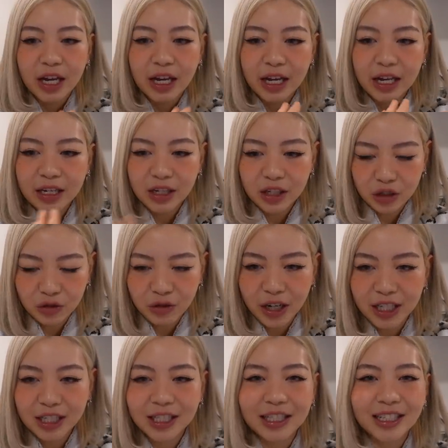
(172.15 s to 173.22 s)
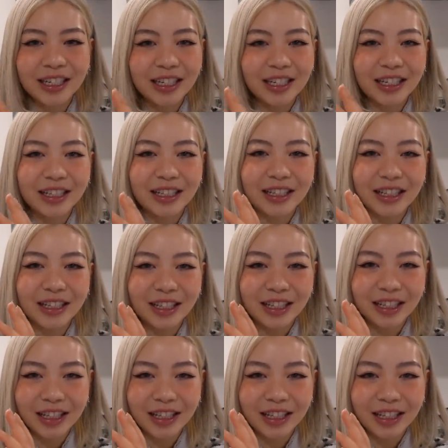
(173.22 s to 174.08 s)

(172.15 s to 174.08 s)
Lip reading: an address in